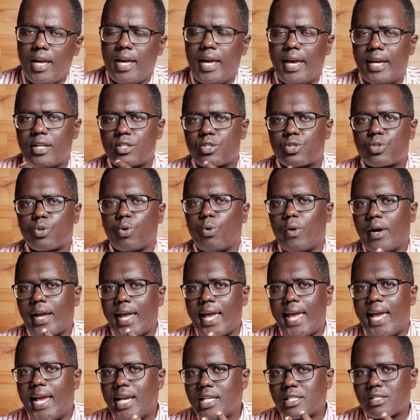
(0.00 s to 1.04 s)
And so
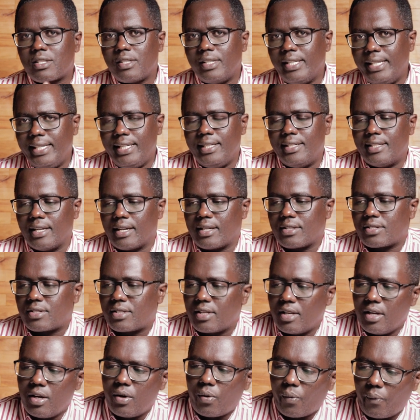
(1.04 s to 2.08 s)
as leaders,
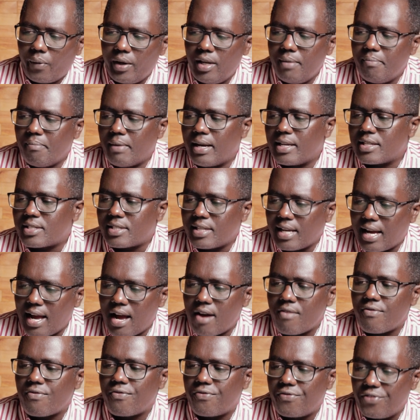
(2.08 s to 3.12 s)
we must
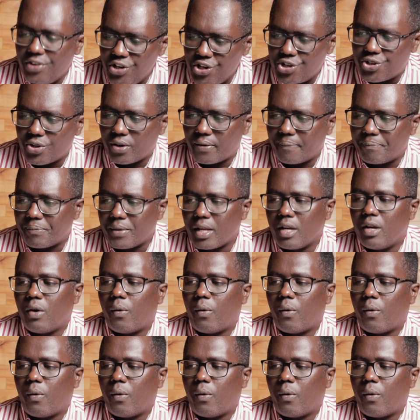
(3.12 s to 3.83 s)
have vision.